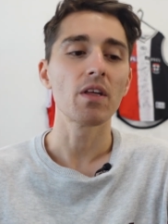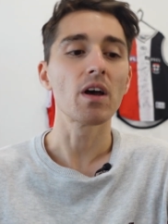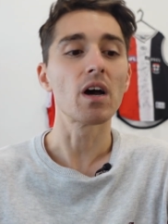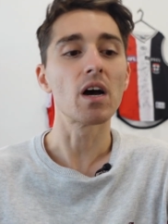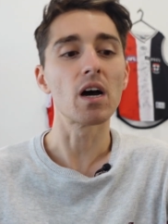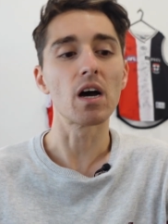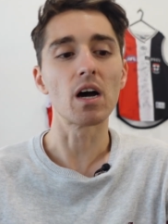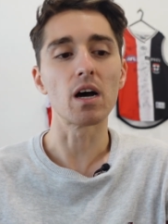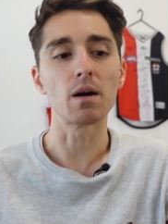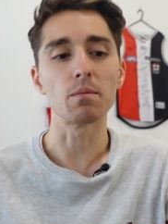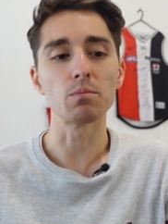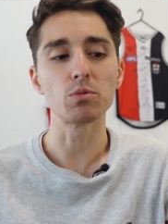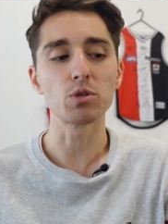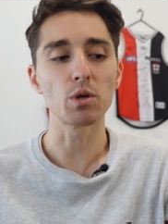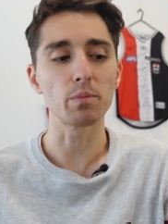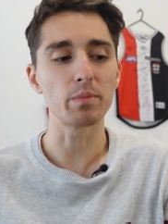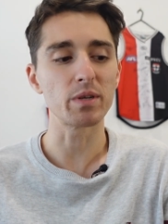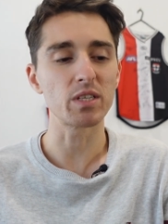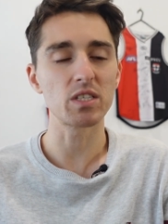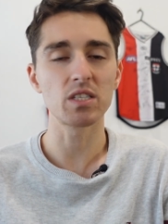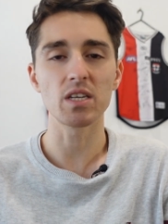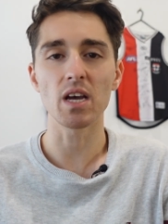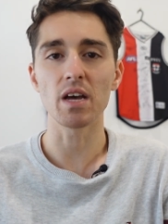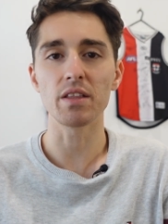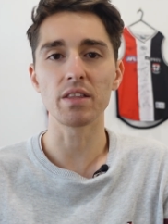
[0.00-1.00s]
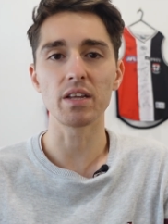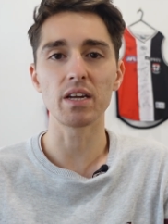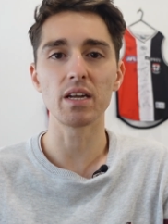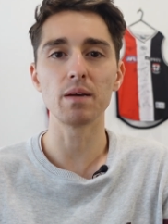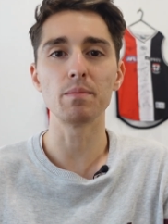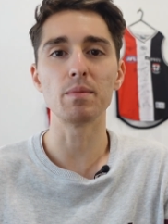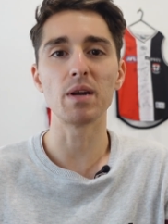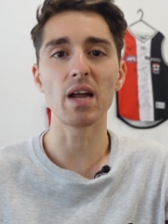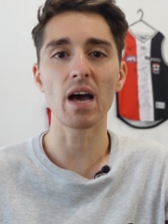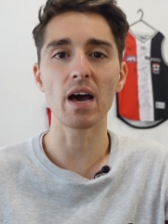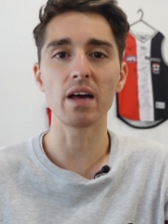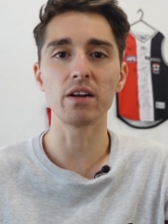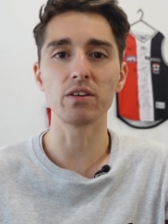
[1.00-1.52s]
Um, so a bit sad that him
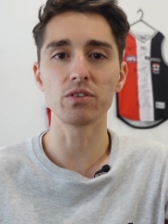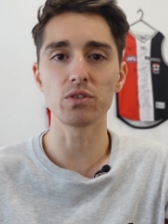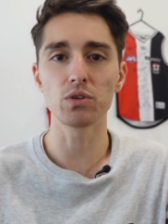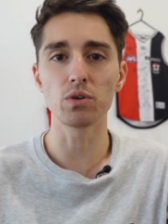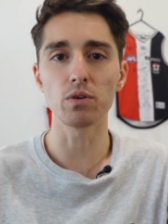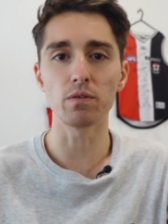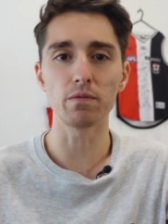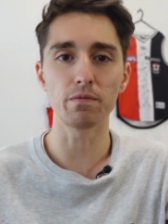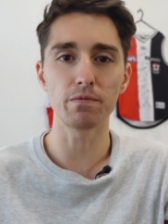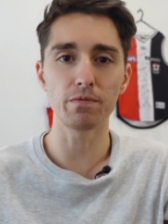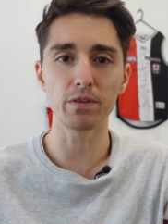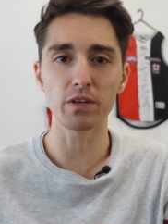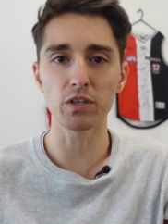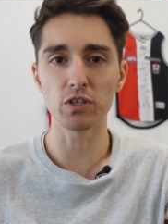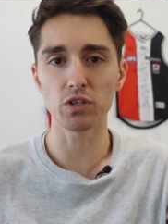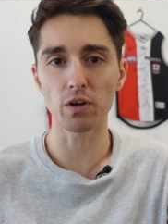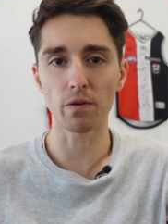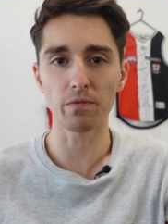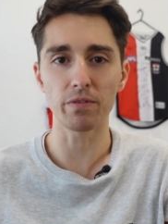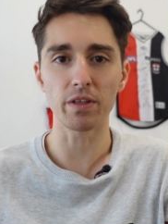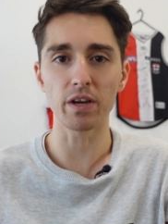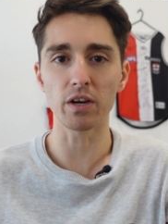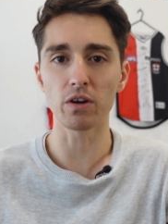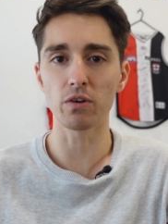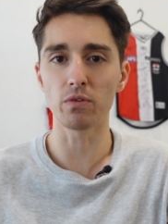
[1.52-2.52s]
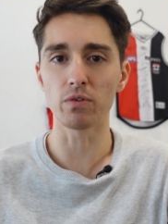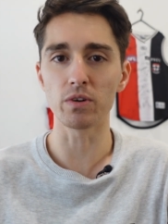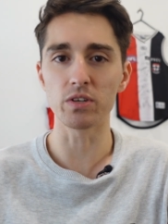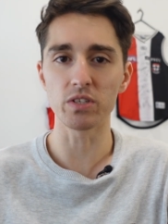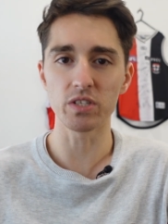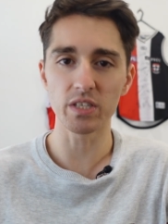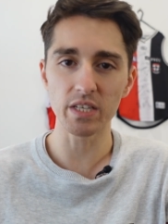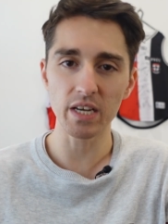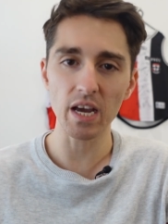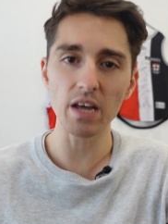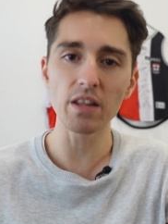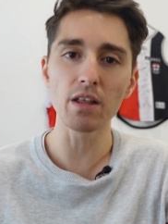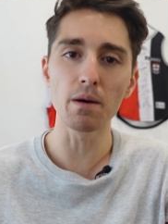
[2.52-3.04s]
and Hannes couldn't finish off their careers
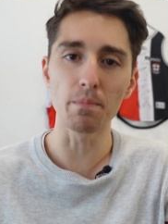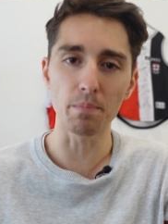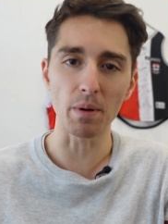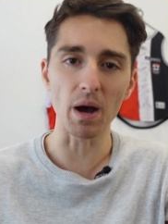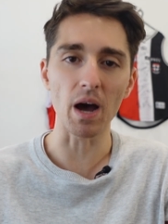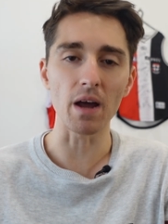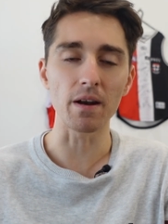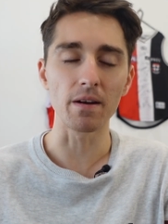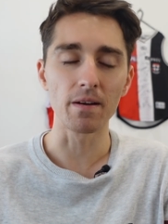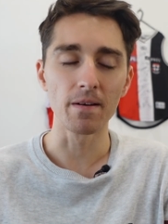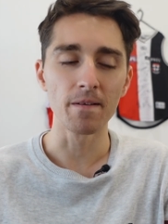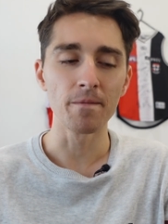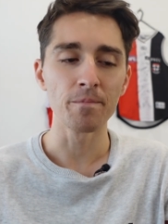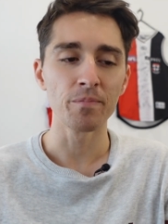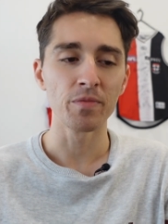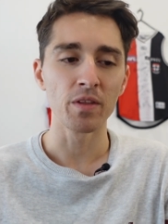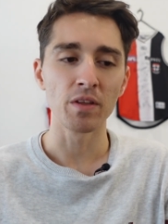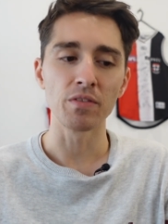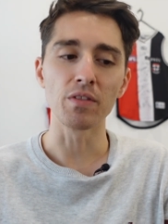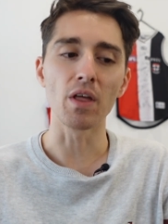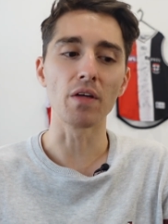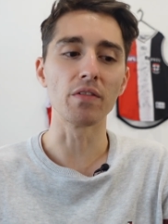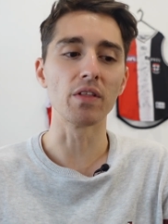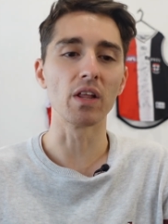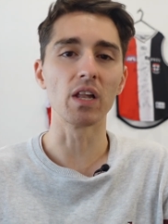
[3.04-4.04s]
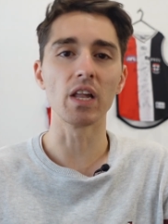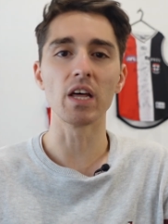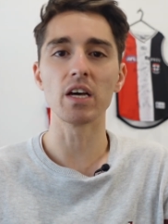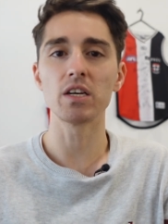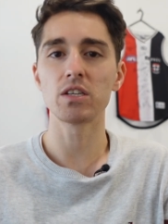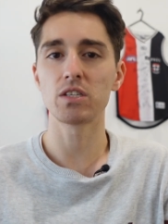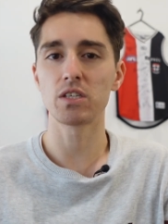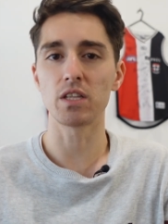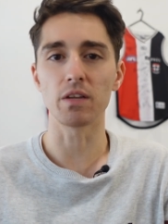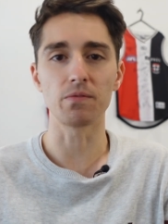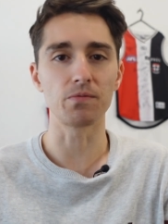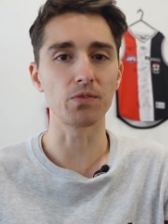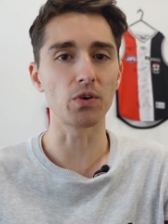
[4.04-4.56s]
together, but
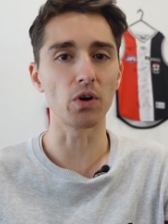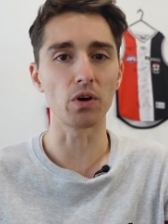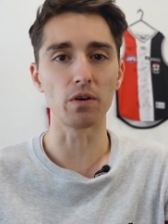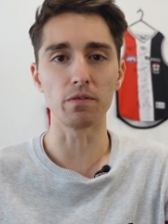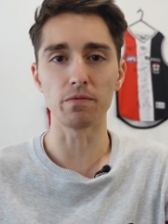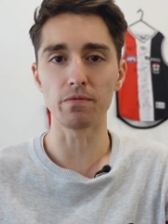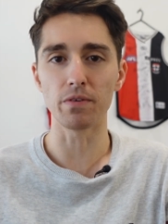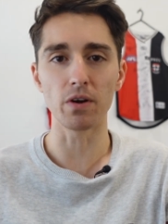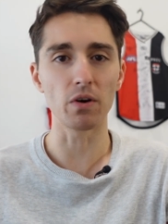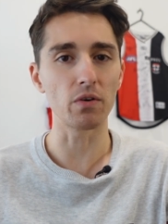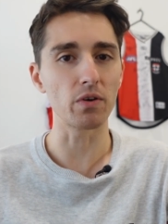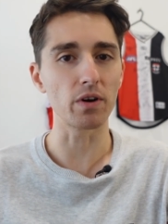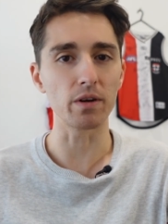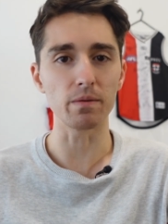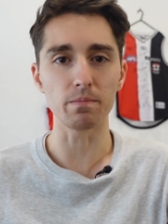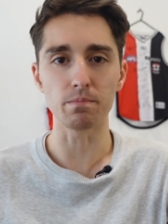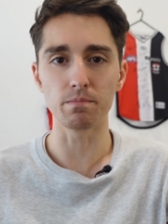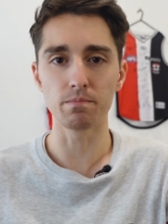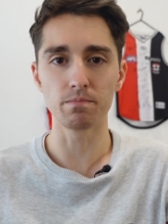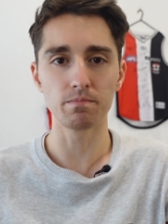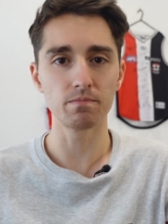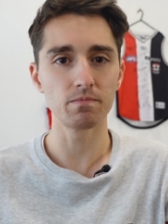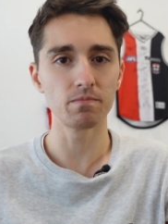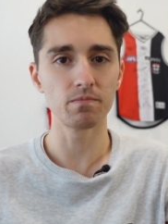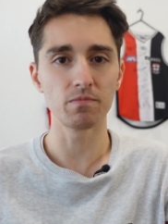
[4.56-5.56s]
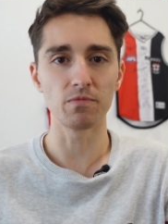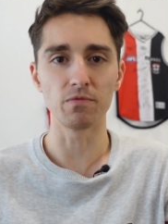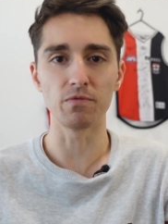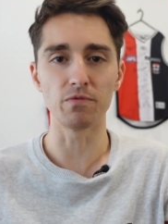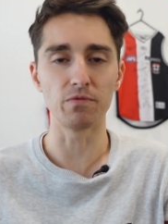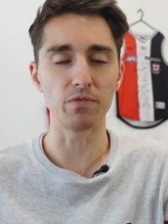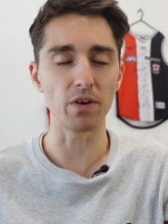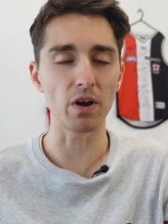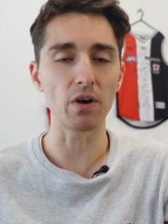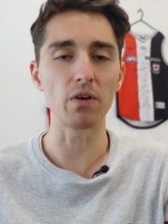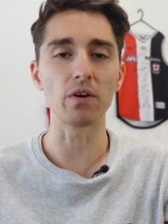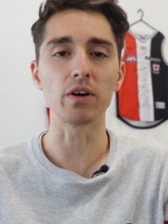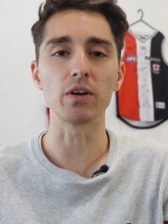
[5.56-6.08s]
nonetheless, they've got a very,
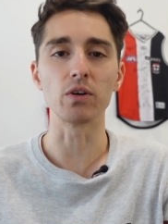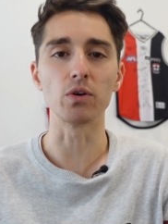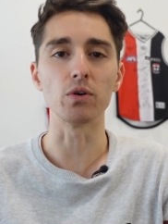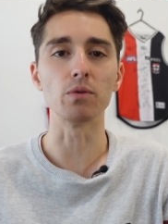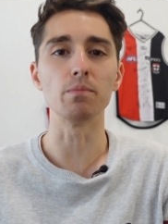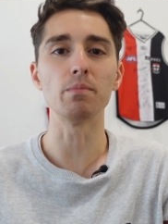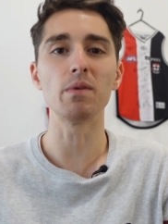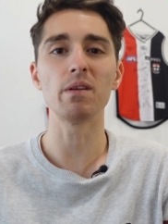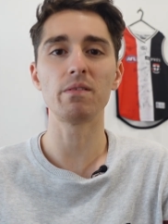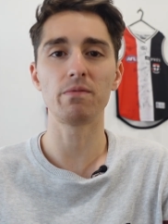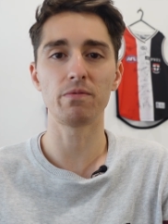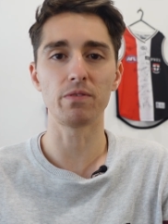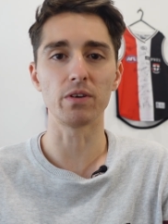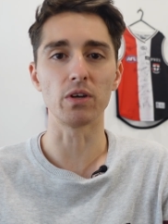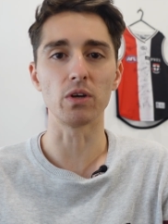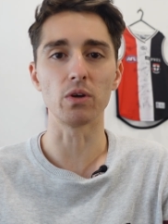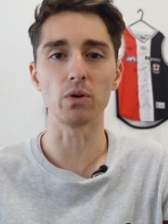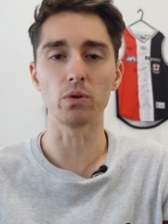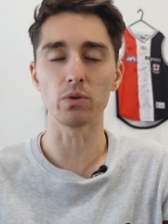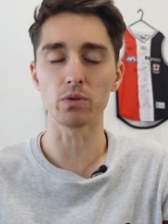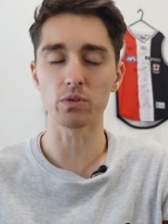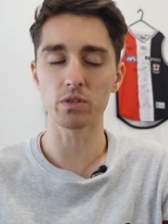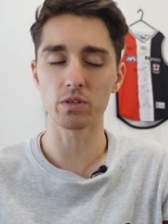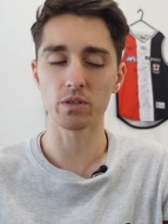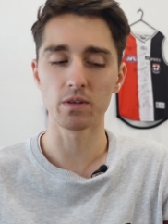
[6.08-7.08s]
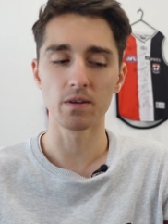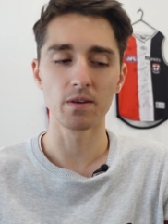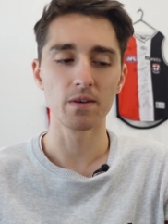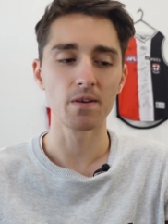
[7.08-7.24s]
very good midfield.